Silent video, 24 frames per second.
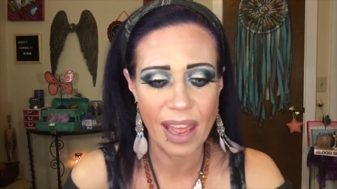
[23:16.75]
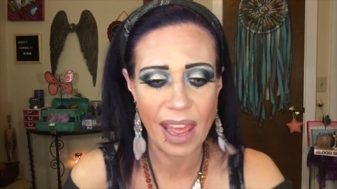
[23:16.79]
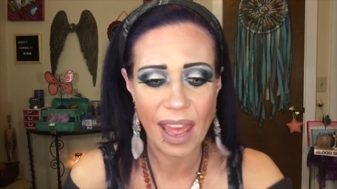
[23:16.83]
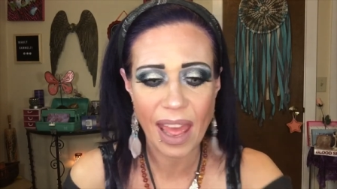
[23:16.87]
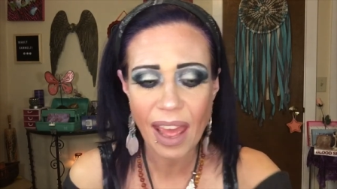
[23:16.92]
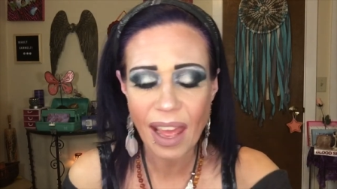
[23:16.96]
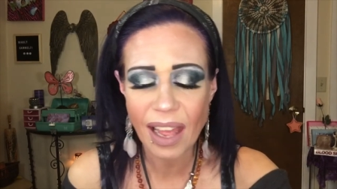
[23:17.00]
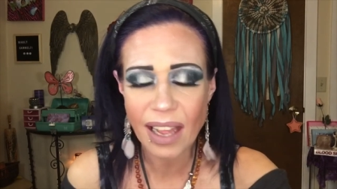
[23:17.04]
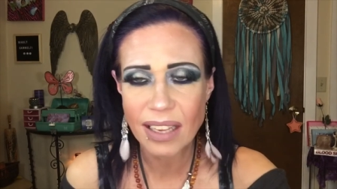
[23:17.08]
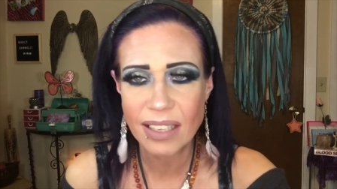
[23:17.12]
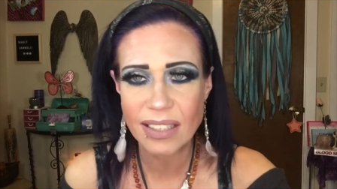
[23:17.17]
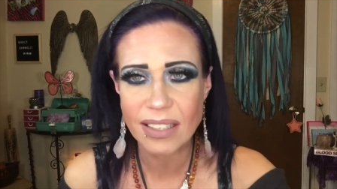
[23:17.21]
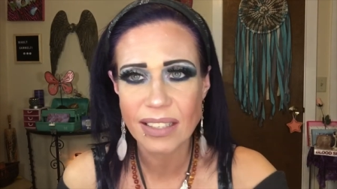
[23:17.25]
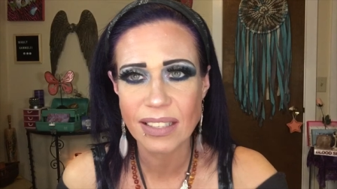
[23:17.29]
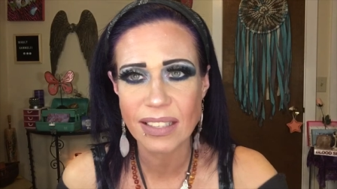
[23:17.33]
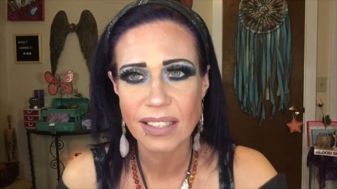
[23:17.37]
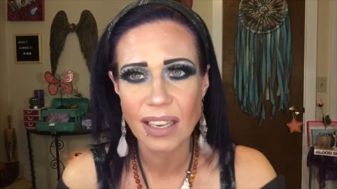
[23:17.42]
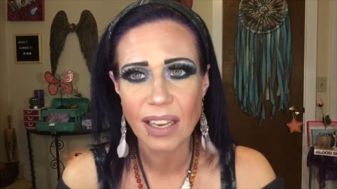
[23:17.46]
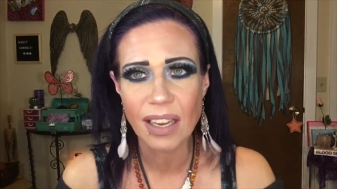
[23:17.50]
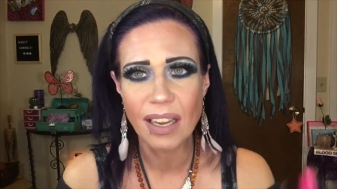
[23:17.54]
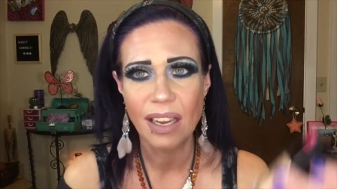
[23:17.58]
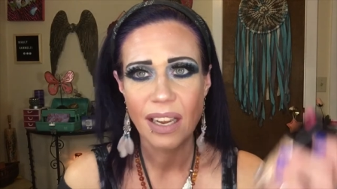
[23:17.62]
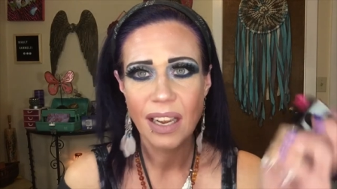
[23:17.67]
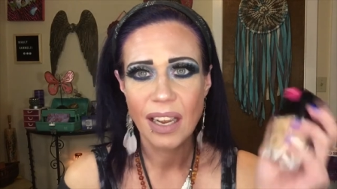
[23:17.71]
And
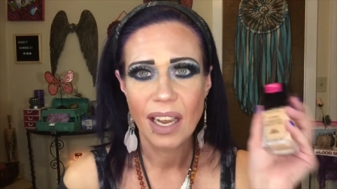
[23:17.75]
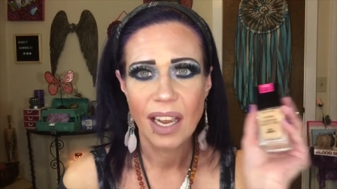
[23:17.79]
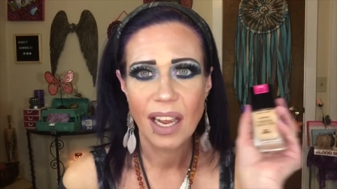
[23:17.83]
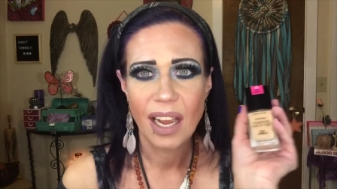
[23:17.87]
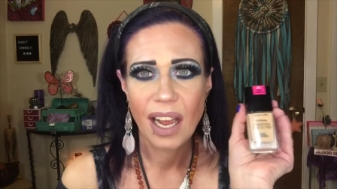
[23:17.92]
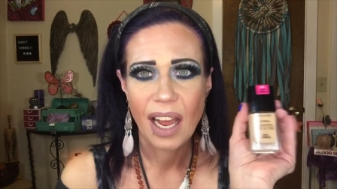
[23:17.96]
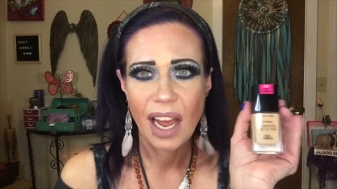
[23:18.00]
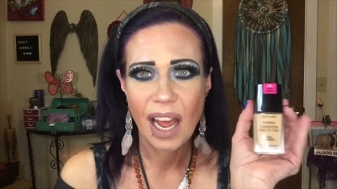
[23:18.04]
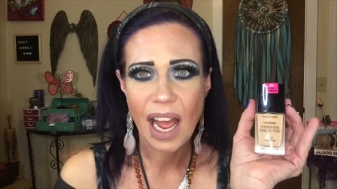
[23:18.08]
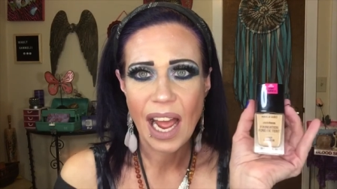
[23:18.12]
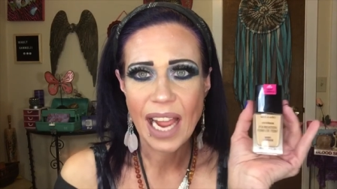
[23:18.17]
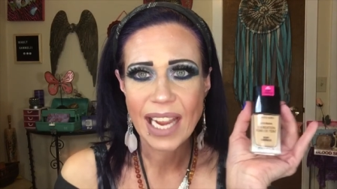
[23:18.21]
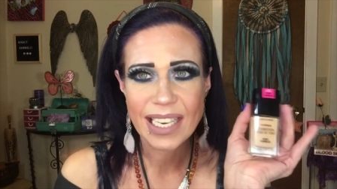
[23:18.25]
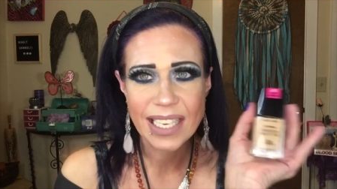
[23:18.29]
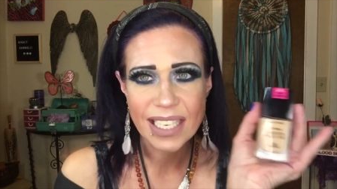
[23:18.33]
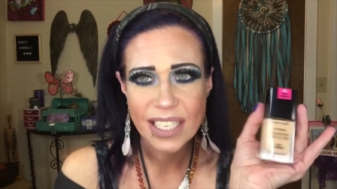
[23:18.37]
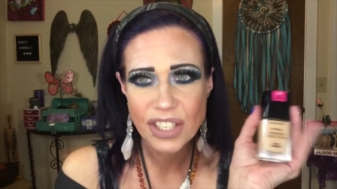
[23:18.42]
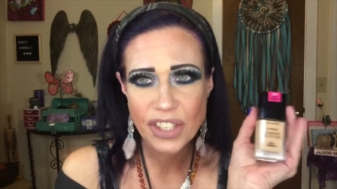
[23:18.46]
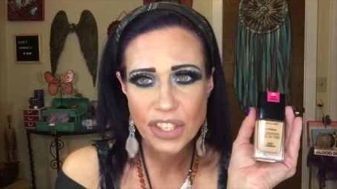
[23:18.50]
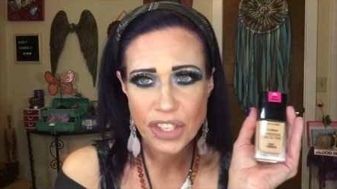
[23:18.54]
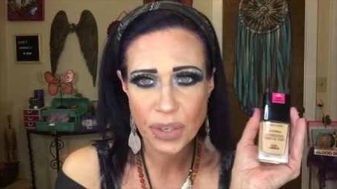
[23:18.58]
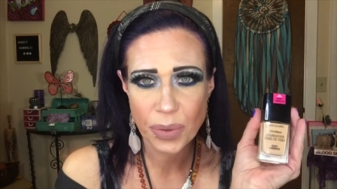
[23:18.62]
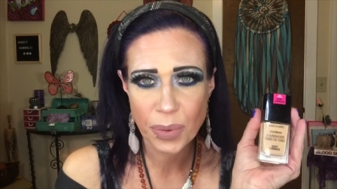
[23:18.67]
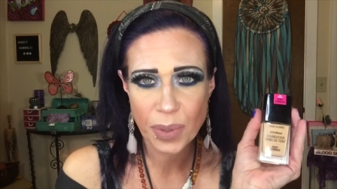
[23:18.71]
I
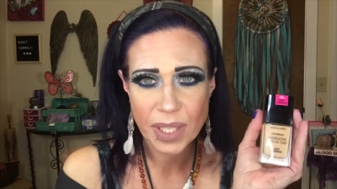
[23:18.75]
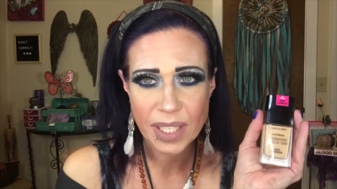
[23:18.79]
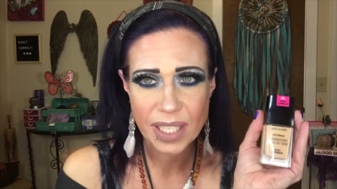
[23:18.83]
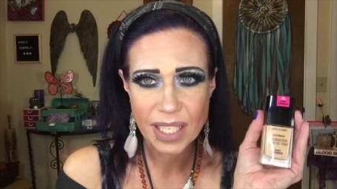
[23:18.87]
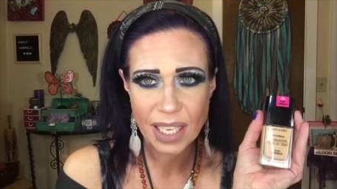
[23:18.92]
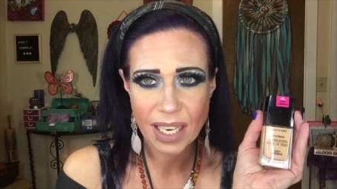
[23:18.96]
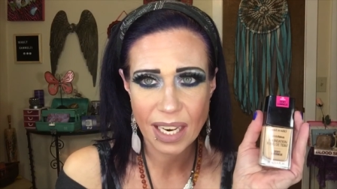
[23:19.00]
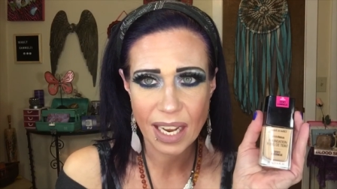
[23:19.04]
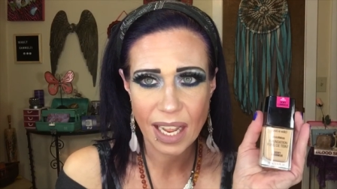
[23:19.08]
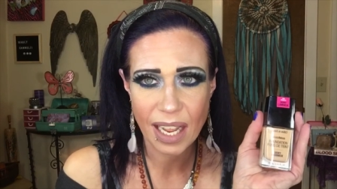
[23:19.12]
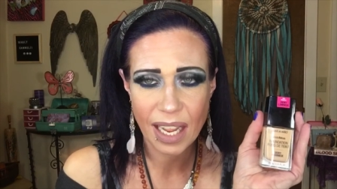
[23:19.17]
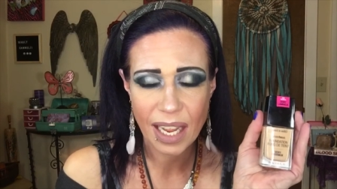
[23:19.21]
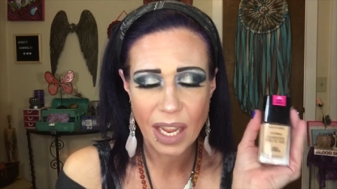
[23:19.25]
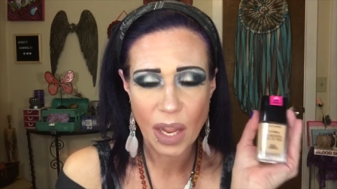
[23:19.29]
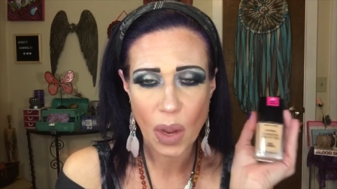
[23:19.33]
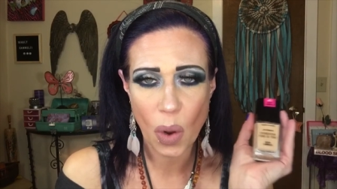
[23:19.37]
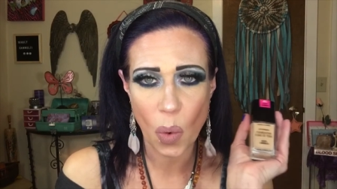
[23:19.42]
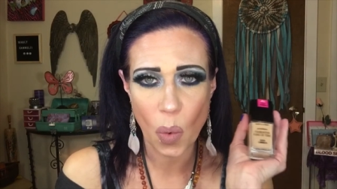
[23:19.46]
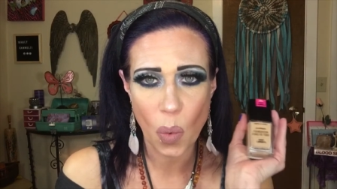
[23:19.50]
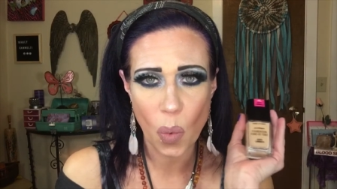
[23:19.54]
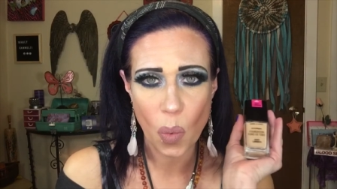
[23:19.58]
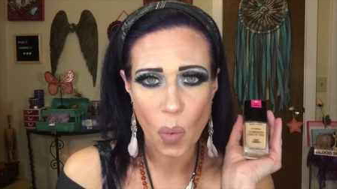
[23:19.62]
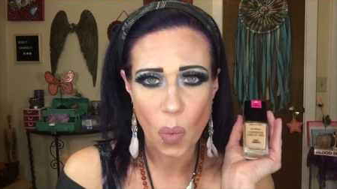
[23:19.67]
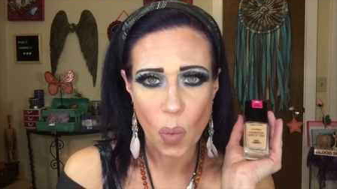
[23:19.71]
didn't do it today
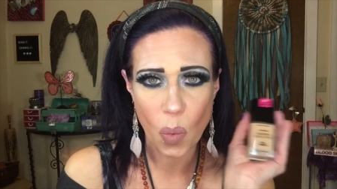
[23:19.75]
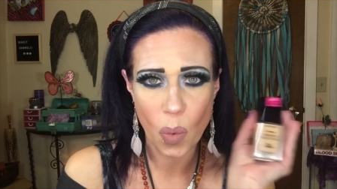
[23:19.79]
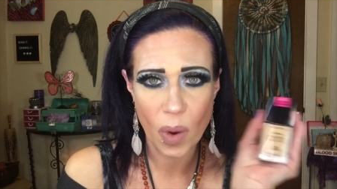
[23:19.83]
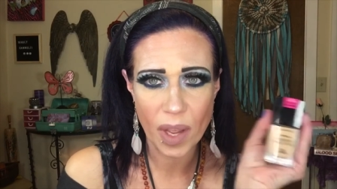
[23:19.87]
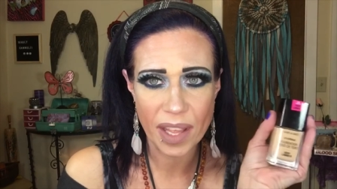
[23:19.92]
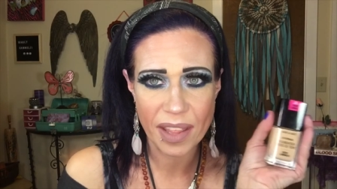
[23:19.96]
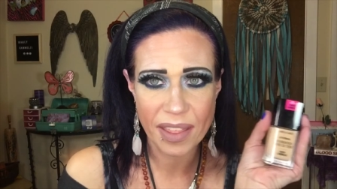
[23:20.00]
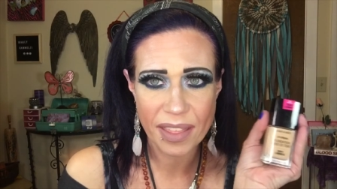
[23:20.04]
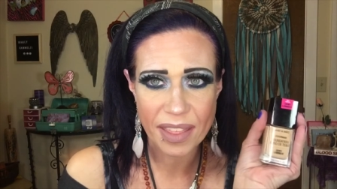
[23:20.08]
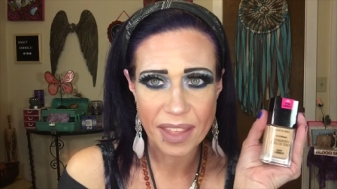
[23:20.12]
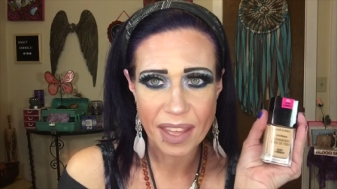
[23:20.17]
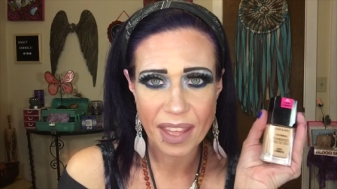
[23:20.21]
with